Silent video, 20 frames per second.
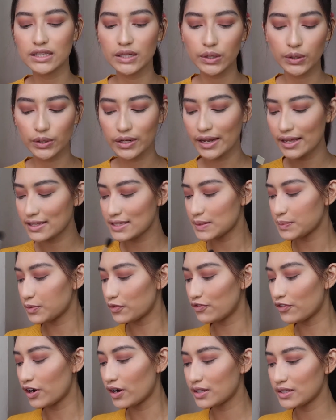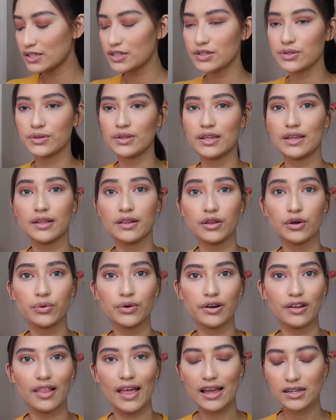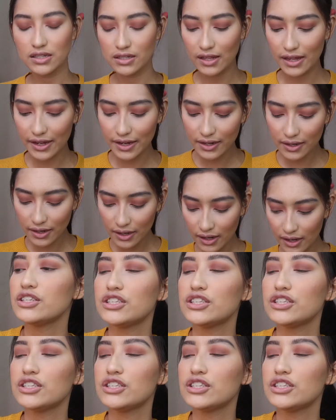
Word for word: So let's move on to the lower lash line.